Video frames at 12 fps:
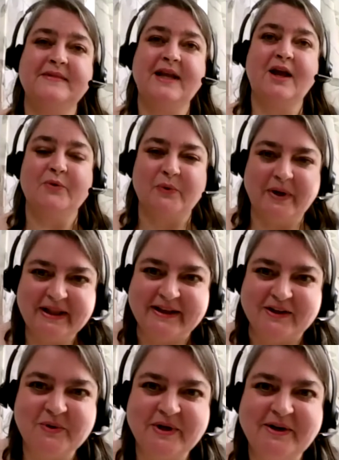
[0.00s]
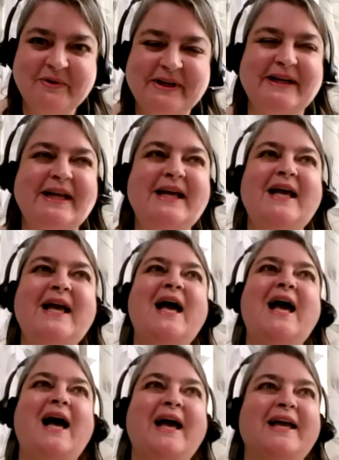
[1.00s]
Really, 21.
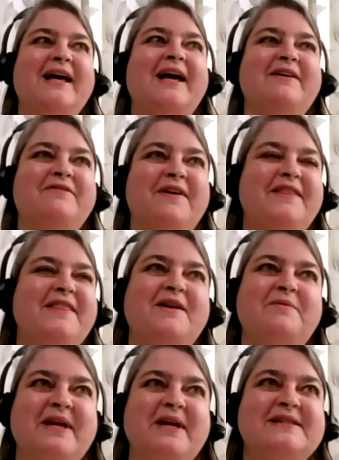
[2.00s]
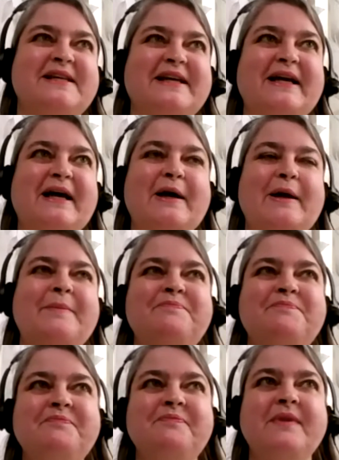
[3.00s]
I find that amazing.
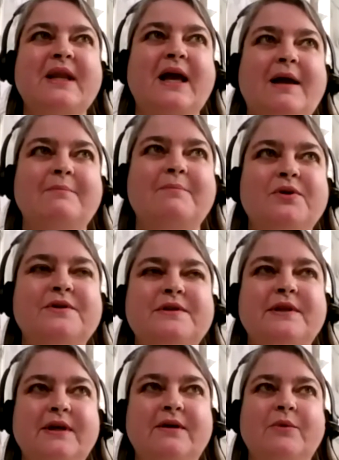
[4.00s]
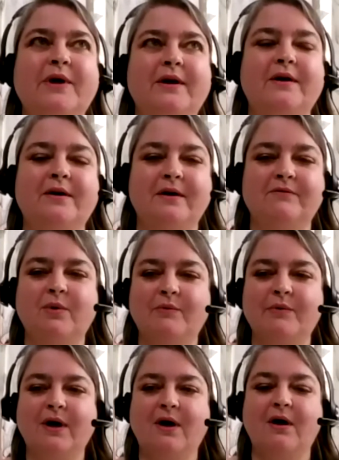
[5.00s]
I'm personally aware of what
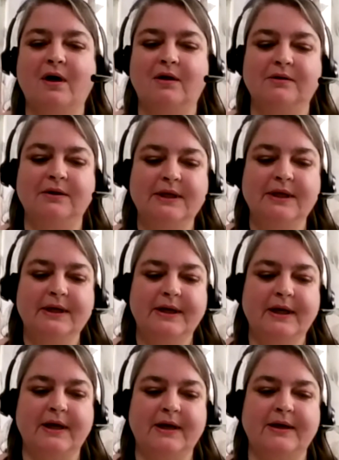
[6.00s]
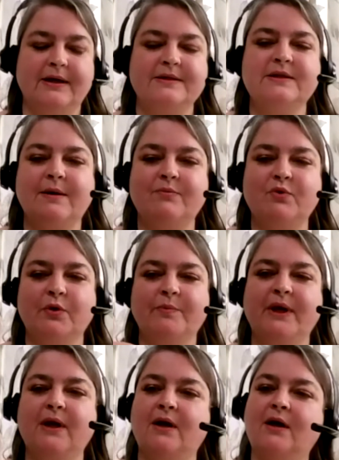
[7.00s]
we call a
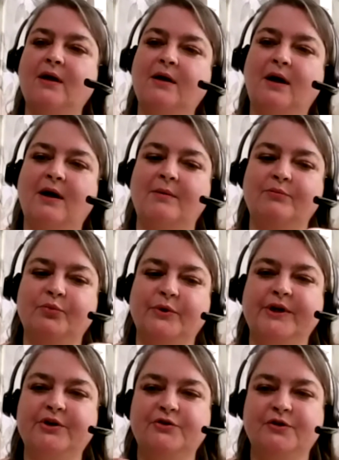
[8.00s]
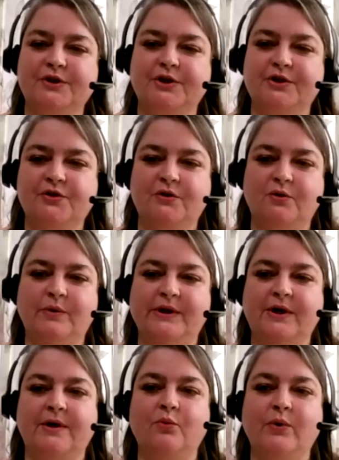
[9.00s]
subgrouping, British traditional
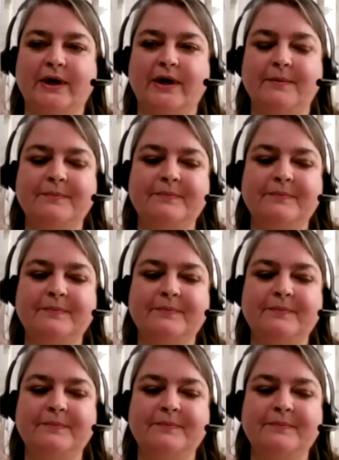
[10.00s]
Wicca,